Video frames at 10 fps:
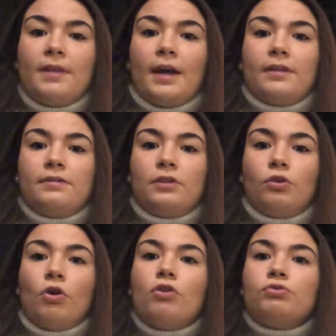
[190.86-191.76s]
that the
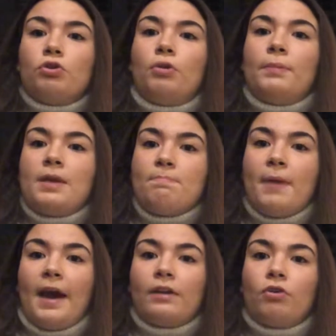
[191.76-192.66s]
long-term
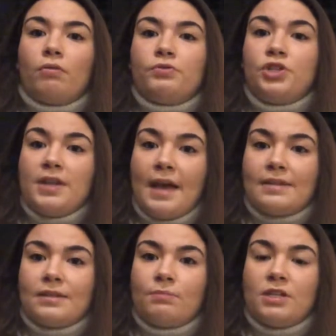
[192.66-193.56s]
impact of
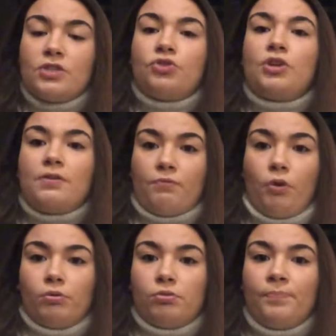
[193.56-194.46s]
GenASM is
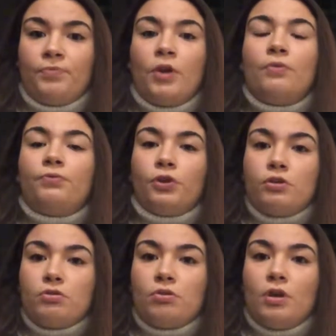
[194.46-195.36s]
threefold.
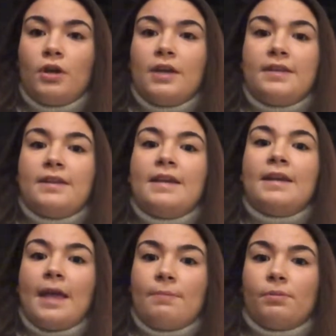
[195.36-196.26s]
First, it
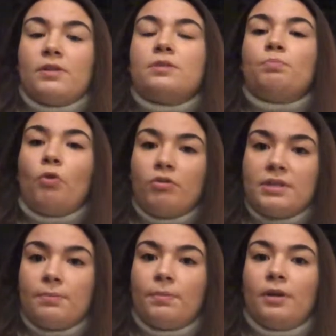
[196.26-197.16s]
enables
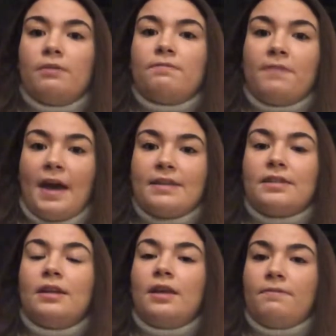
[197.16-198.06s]
portable, fast,
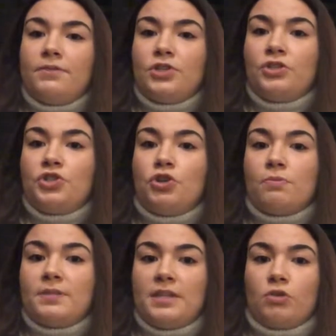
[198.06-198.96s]
and efficient genome
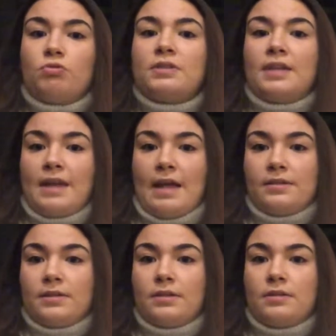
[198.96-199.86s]
sequence
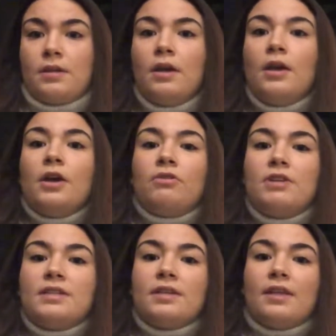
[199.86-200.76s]
analysis.
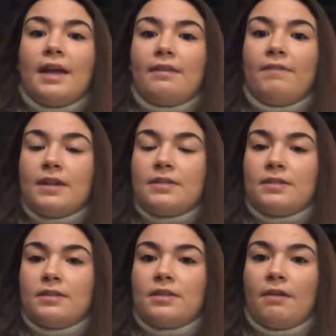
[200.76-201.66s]
Recent
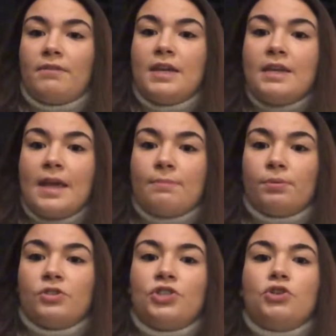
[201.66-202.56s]
advances have
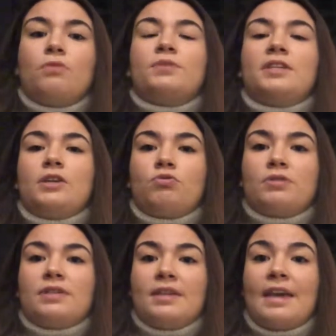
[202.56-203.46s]
enabled genome
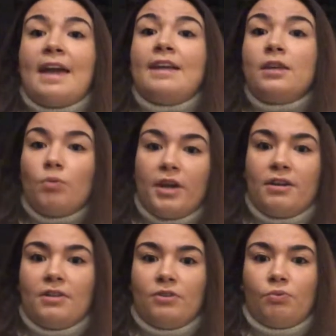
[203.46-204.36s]
sequencing anywhere
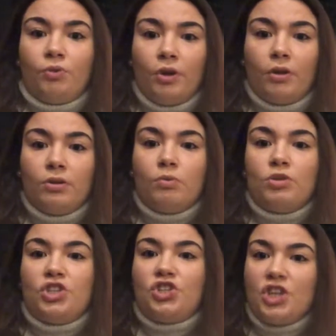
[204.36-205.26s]
in the world
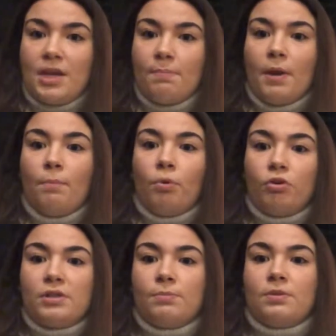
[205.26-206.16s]
with cheap,
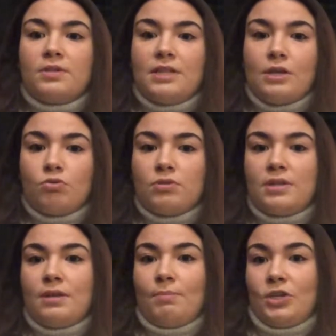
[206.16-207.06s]
portable
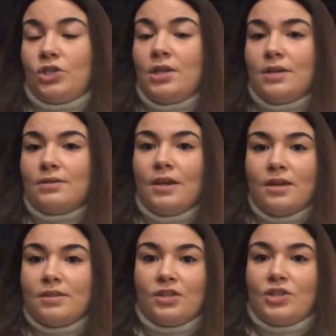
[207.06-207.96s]
sequencing machines
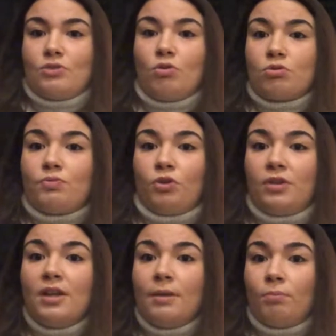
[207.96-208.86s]
such as Oxford
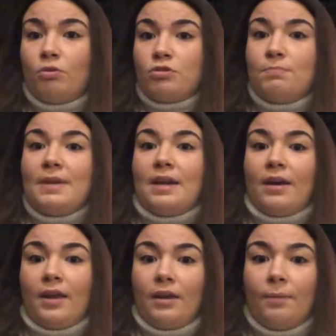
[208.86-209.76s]
Nanopore's MinION.